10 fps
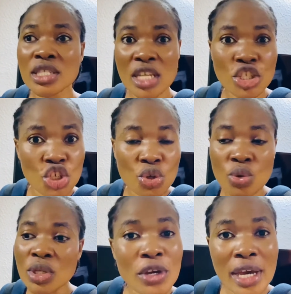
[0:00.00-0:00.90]
Stay
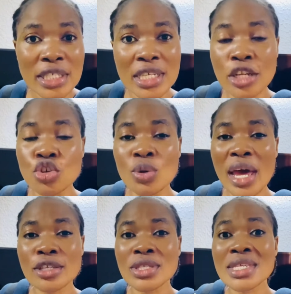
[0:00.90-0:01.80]
tuned. You guys said you
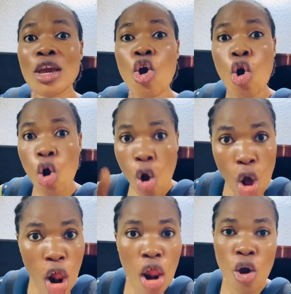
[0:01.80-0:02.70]
like to see
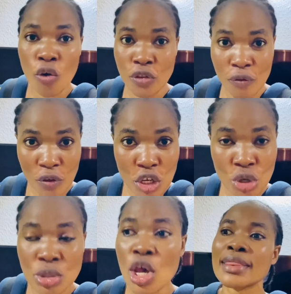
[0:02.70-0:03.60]
all of the
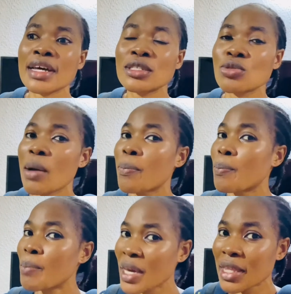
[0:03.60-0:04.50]
videos. That is why I'm
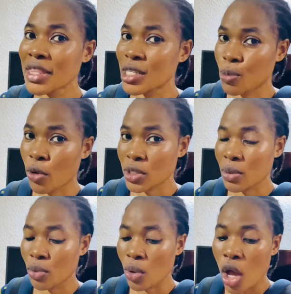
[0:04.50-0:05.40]
making this
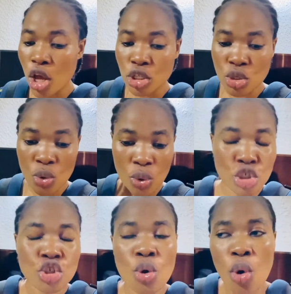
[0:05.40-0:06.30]
possible to
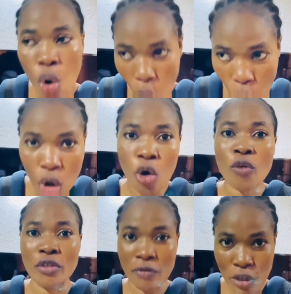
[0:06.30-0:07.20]
show all
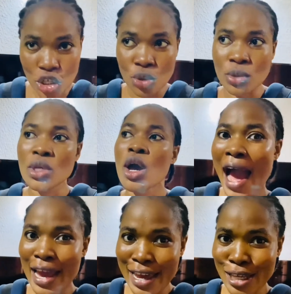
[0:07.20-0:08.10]
of the videos.
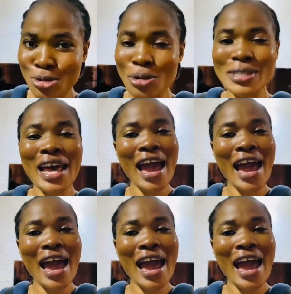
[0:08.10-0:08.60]
And guess what?